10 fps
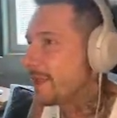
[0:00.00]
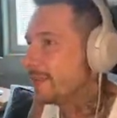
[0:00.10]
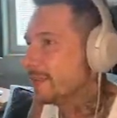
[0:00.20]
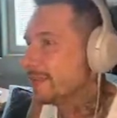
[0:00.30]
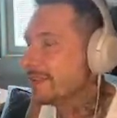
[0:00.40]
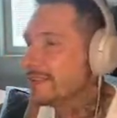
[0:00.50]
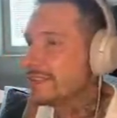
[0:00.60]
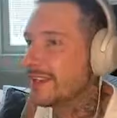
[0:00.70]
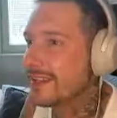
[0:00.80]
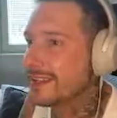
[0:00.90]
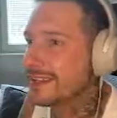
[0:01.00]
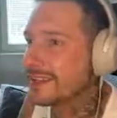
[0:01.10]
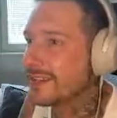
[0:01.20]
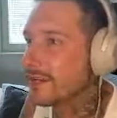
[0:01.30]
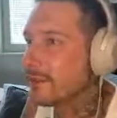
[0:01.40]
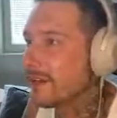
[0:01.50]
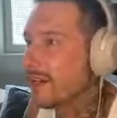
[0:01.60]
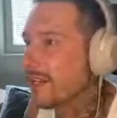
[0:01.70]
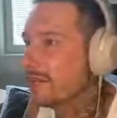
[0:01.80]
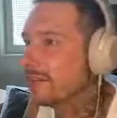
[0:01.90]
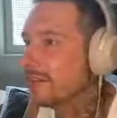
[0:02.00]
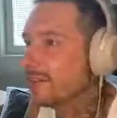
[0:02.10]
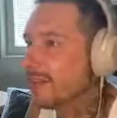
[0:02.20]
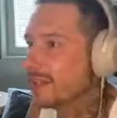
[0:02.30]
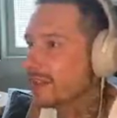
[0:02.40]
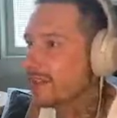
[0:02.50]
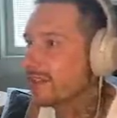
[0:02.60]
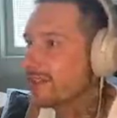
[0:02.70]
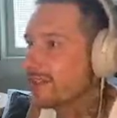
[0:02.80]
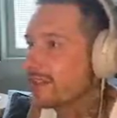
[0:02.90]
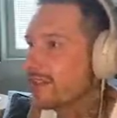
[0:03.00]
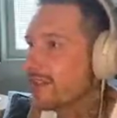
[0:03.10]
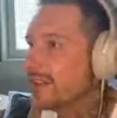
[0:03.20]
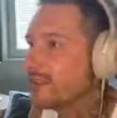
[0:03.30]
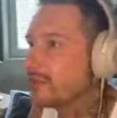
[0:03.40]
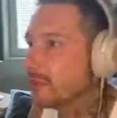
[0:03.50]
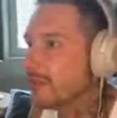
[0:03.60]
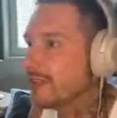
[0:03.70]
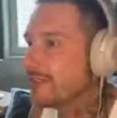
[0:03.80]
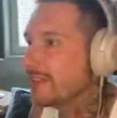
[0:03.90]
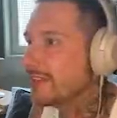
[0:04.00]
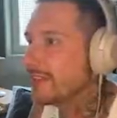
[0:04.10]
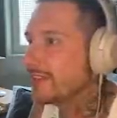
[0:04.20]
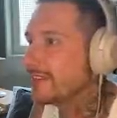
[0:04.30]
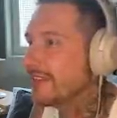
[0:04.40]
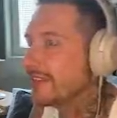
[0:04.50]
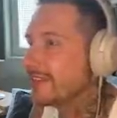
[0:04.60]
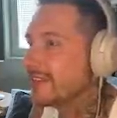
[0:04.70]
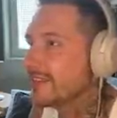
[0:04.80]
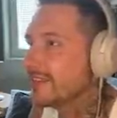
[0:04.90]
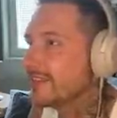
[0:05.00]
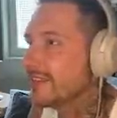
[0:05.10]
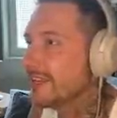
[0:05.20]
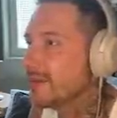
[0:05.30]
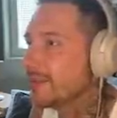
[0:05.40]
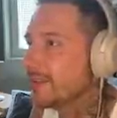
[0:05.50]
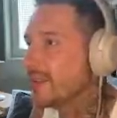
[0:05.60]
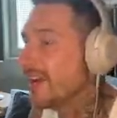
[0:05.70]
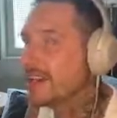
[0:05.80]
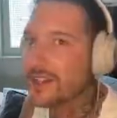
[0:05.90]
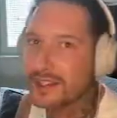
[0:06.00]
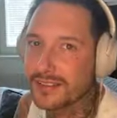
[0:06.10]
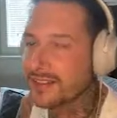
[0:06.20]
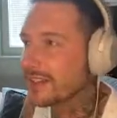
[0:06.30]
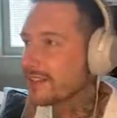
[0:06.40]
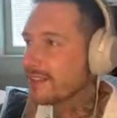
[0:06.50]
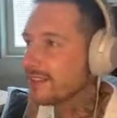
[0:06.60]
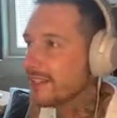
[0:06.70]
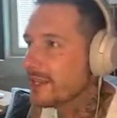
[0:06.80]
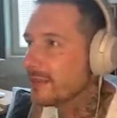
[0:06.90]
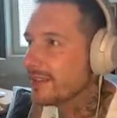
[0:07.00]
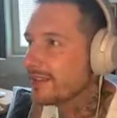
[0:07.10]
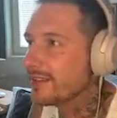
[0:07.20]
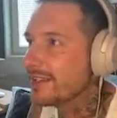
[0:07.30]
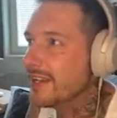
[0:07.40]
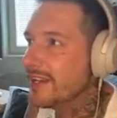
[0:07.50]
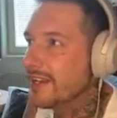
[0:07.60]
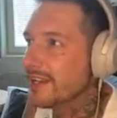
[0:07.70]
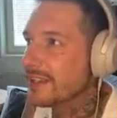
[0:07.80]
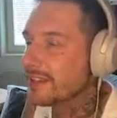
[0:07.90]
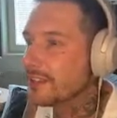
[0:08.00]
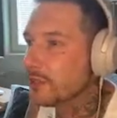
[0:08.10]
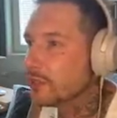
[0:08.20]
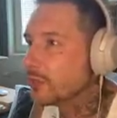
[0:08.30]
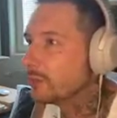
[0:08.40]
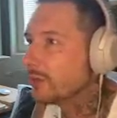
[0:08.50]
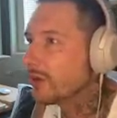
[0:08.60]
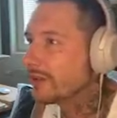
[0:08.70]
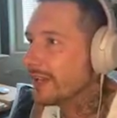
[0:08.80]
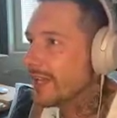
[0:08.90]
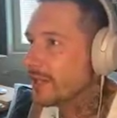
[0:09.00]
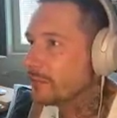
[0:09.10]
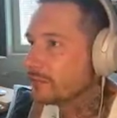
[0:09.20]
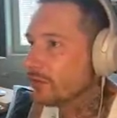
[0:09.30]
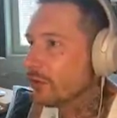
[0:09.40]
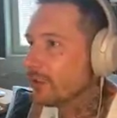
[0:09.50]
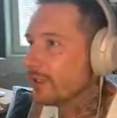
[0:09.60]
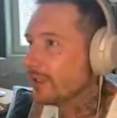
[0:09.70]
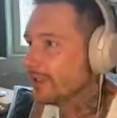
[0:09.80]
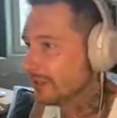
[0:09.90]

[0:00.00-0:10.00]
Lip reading: So this is where I lived. Actually, this is from the inside exactly the same, kind of exactly the same as in the YouTube world I had before.